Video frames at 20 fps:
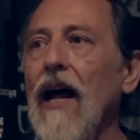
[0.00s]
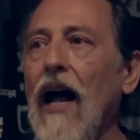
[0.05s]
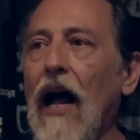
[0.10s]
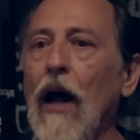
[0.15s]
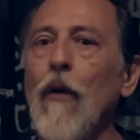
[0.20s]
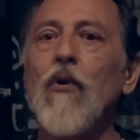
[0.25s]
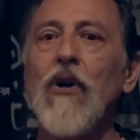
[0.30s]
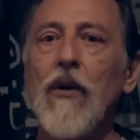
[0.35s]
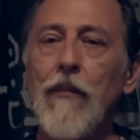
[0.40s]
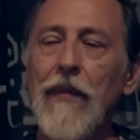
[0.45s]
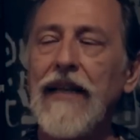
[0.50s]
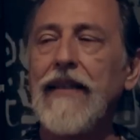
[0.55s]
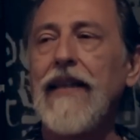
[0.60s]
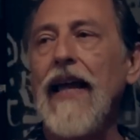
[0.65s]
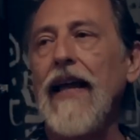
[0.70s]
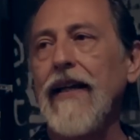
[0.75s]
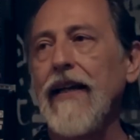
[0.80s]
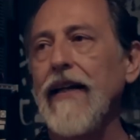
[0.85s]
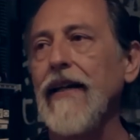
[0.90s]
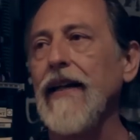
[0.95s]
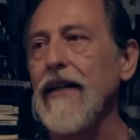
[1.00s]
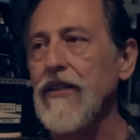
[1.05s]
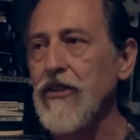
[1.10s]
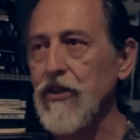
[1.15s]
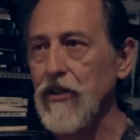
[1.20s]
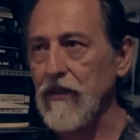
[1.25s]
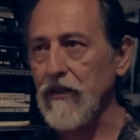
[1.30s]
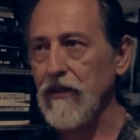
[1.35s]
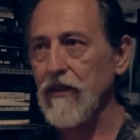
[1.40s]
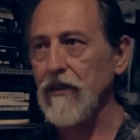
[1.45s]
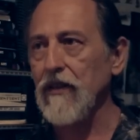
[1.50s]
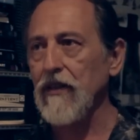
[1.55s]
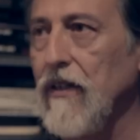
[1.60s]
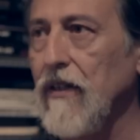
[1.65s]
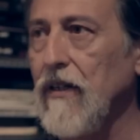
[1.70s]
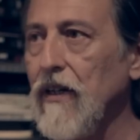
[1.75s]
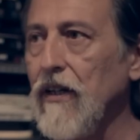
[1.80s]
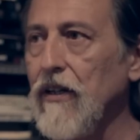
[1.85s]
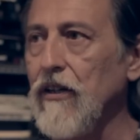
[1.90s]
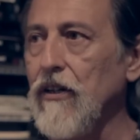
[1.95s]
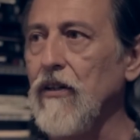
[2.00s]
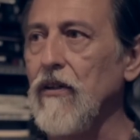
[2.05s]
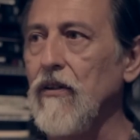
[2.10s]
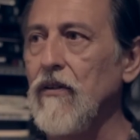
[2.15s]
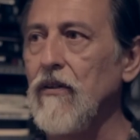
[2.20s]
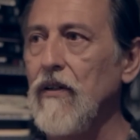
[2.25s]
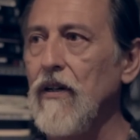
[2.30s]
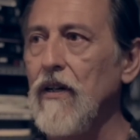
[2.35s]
I want to make that connection, you know.